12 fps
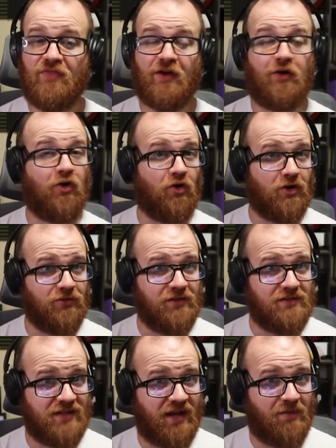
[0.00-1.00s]
and
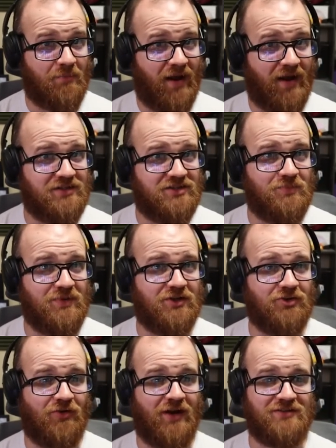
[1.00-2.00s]
currently data mined to be a
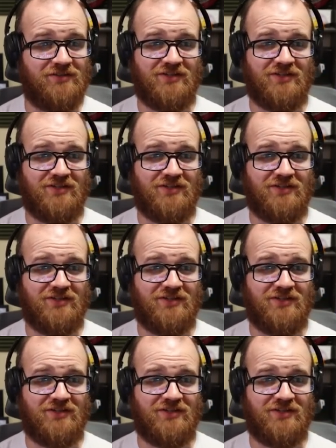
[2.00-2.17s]
direct to